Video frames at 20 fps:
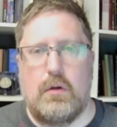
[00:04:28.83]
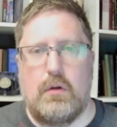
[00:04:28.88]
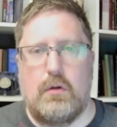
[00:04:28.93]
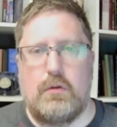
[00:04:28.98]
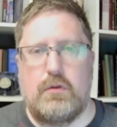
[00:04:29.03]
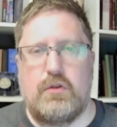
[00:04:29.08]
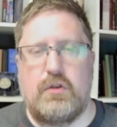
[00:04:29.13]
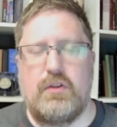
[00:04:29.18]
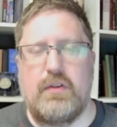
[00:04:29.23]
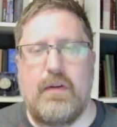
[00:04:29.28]

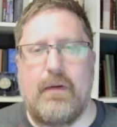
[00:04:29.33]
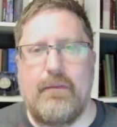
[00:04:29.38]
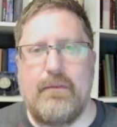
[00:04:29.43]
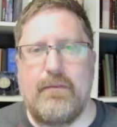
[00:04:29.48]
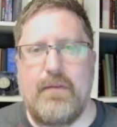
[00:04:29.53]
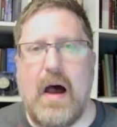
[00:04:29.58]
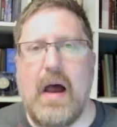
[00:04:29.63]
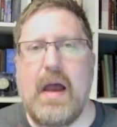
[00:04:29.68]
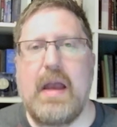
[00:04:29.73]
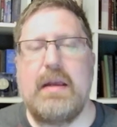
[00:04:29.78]
to
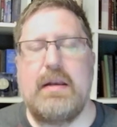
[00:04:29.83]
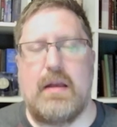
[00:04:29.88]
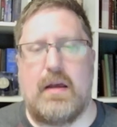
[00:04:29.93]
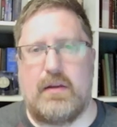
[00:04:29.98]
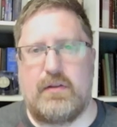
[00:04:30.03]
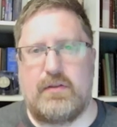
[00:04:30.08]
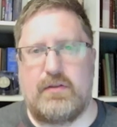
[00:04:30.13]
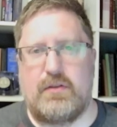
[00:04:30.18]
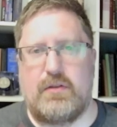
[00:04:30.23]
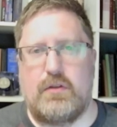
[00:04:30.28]
divide
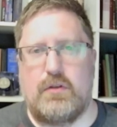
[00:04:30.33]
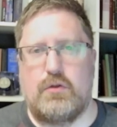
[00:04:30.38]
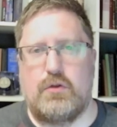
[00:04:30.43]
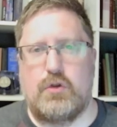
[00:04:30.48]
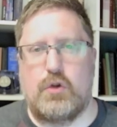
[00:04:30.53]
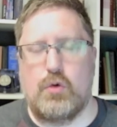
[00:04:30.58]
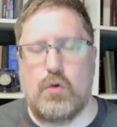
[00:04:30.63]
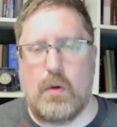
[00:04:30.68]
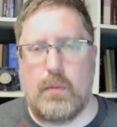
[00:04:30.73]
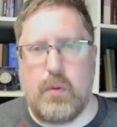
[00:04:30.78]
us
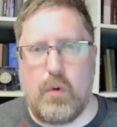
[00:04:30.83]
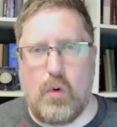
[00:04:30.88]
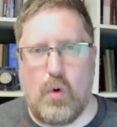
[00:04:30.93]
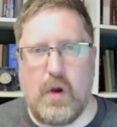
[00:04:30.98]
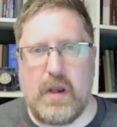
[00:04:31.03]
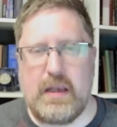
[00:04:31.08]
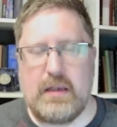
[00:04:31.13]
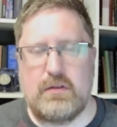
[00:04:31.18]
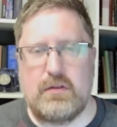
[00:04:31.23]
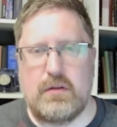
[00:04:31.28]
to a
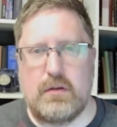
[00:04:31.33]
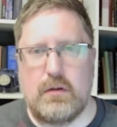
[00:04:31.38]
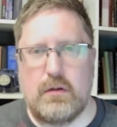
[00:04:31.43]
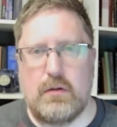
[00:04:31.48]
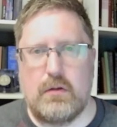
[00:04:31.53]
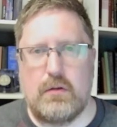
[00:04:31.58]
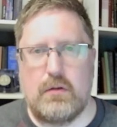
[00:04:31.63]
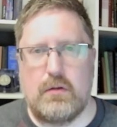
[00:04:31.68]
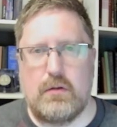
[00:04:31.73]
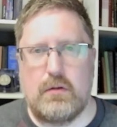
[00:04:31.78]
point
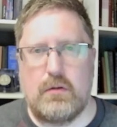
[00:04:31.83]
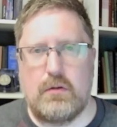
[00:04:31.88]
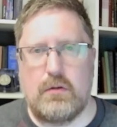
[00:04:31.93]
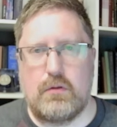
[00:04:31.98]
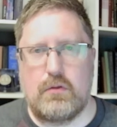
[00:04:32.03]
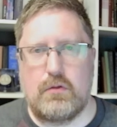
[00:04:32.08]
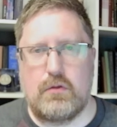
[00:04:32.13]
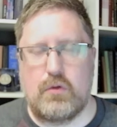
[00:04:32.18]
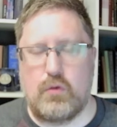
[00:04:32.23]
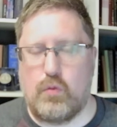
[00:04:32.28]

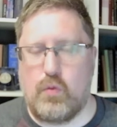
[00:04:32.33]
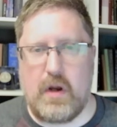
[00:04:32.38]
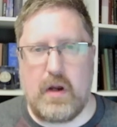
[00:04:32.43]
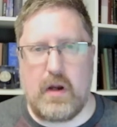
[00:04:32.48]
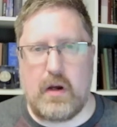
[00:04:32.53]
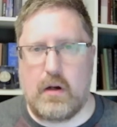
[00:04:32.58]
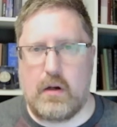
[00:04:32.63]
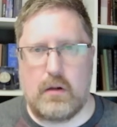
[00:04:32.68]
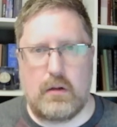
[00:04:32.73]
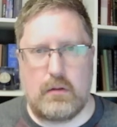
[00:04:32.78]
to
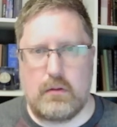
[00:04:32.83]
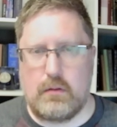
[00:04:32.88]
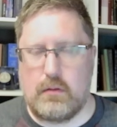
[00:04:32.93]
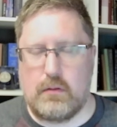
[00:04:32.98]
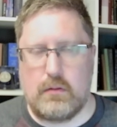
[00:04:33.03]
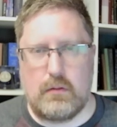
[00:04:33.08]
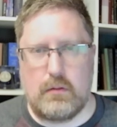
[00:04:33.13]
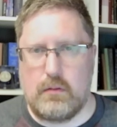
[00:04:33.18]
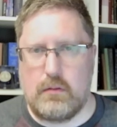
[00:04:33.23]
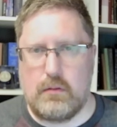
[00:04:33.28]
where
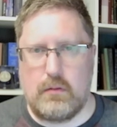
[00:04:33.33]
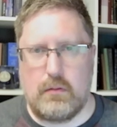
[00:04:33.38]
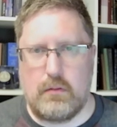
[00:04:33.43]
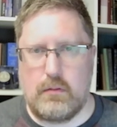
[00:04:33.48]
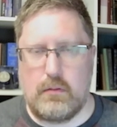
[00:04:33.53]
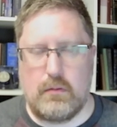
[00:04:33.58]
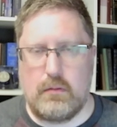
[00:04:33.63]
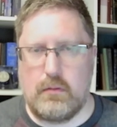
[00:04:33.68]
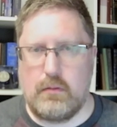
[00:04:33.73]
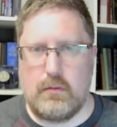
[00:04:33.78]

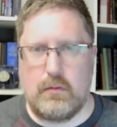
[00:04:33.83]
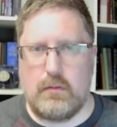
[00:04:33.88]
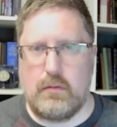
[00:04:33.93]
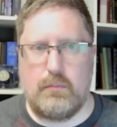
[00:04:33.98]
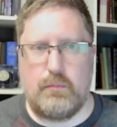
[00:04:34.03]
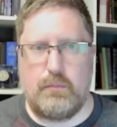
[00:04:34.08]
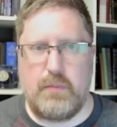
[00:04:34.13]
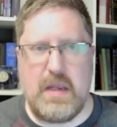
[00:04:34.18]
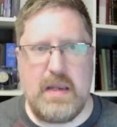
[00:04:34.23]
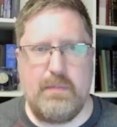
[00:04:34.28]

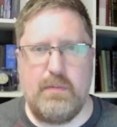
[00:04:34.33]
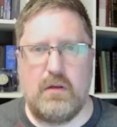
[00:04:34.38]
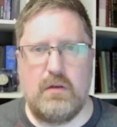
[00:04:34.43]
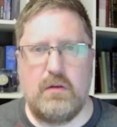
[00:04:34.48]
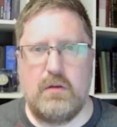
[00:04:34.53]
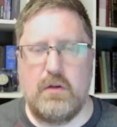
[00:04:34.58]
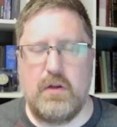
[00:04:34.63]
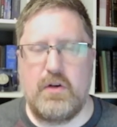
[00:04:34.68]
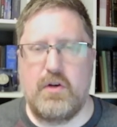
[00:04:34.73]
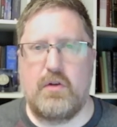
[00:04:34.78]
people
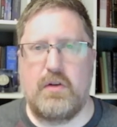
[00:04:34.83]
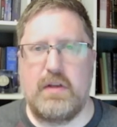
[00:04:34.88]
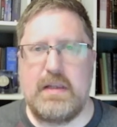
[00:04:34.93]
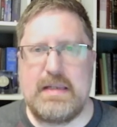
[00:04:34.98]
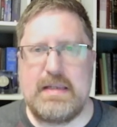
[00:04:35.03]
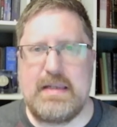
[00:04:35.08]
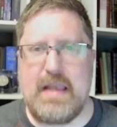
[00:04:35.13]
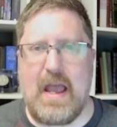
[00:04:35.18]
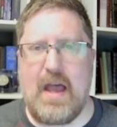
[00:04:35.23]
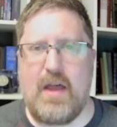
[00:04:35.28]
literally
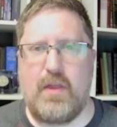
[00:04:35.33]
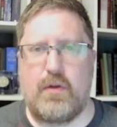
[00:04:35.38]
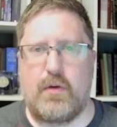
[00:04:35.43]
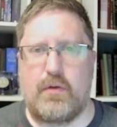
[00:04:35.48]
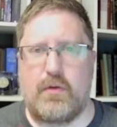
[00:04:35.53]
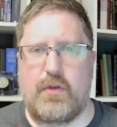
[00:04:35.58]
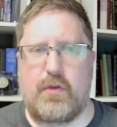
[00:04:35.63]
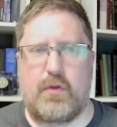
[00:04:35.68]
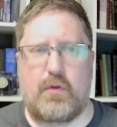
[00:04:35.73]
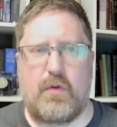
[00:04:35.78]
gathered
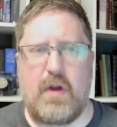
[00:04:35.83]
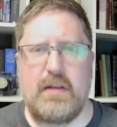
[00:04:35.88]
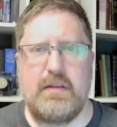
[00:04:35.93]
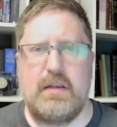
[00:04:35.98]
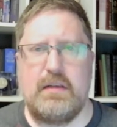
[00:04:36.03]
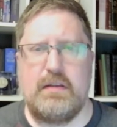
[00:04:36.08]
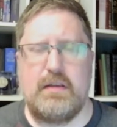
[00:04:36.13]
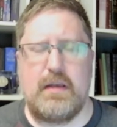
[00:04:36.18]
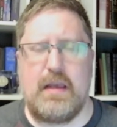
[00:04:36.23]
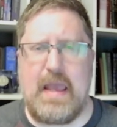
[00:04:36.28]

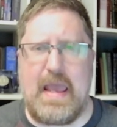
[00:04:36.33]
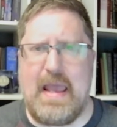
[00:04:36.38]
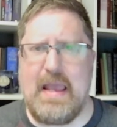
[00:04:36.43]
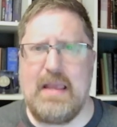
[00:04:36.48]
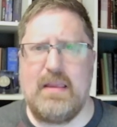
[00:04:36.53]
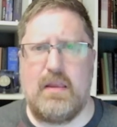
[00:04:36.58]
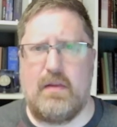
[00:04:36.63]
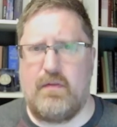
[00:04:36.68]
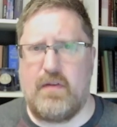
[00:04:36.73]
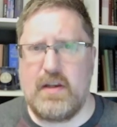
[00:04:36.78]
threatening to hang
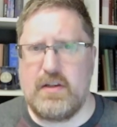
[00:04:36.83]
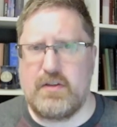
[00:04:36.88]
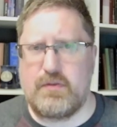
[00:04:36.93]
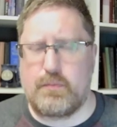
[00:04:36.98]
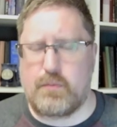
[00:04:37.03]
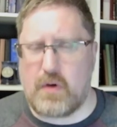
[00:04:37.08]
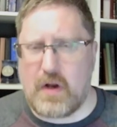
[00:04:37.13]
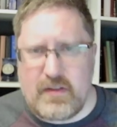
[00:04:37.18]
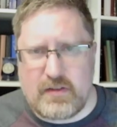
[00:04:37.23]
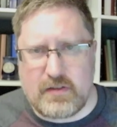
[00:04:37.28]
the vice
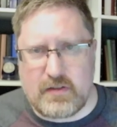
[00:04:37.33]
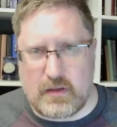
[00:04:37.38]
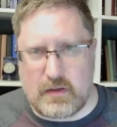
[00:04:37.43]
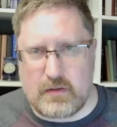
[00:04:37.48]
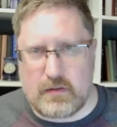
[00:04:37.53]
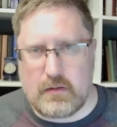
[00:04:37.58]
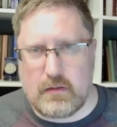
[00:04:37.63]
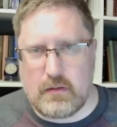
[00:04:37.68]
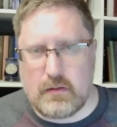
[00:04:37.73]
president.